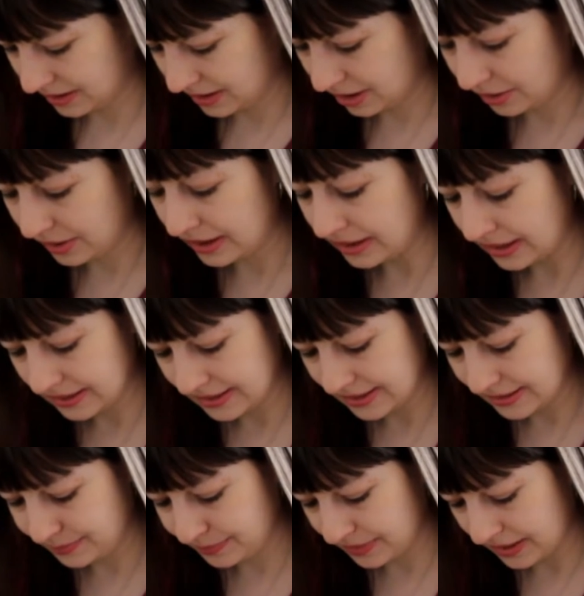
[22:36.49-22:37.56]
Oh, and
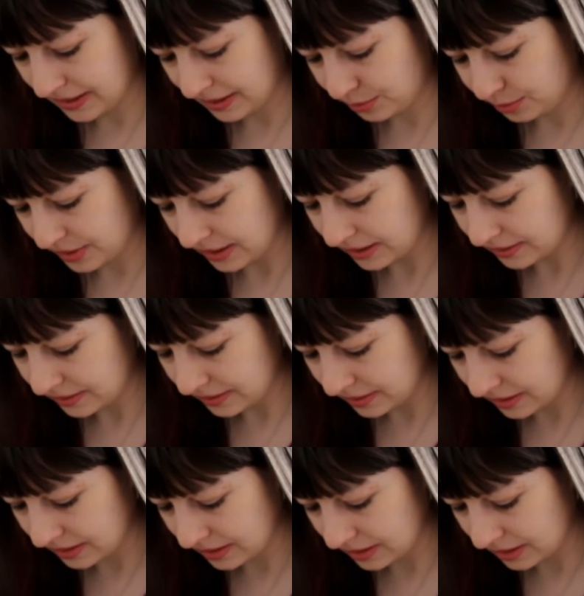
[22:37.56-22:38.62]
it's with
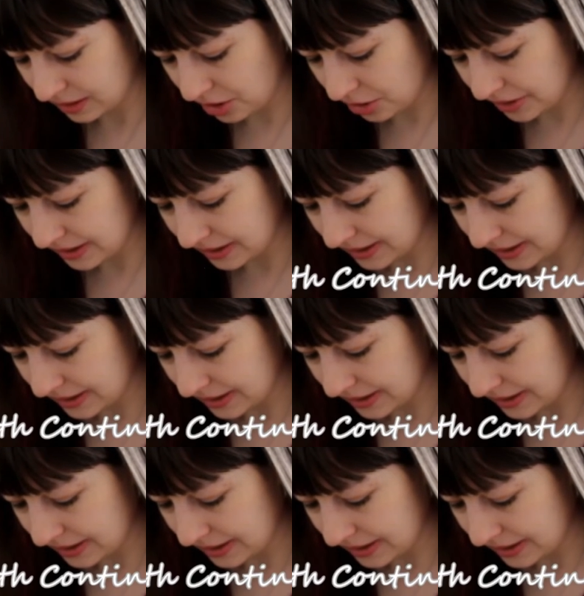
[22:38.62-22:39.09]
Laurie